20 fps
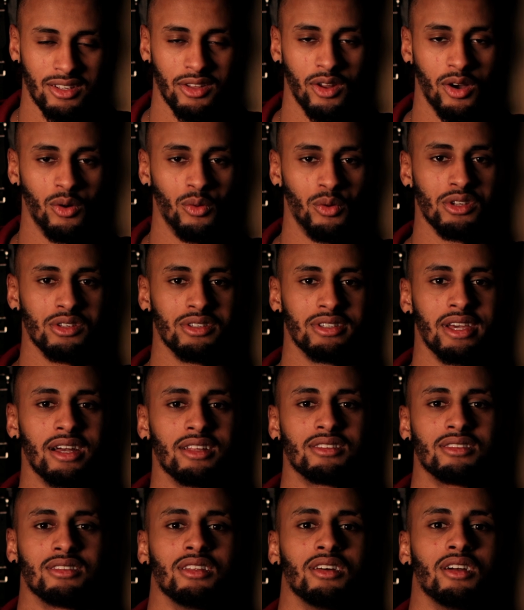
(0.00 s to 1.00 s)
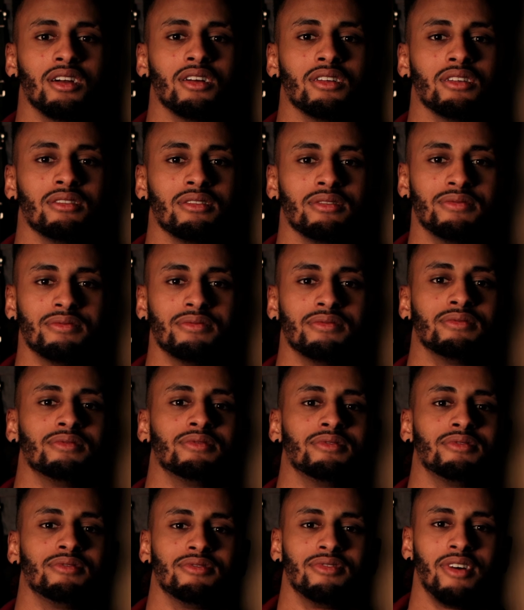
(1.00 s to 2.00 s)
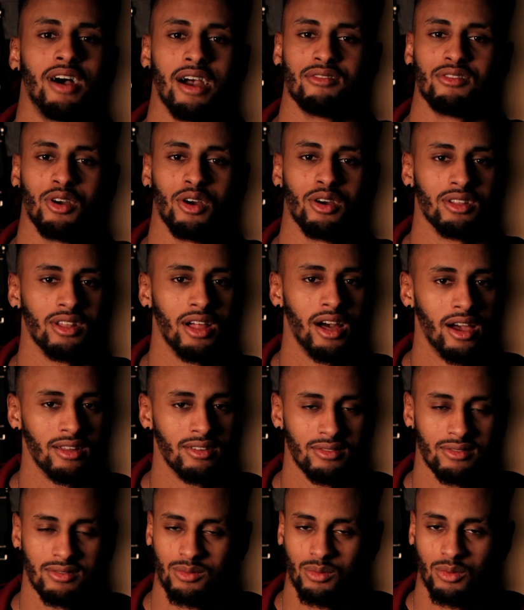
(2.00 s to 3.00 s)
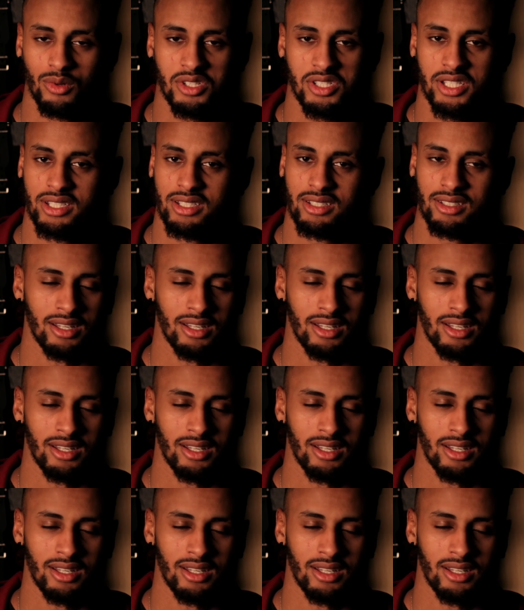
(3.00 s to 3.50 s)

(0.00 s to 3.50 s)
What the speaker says: know, when you get to their 5-yard line, was it,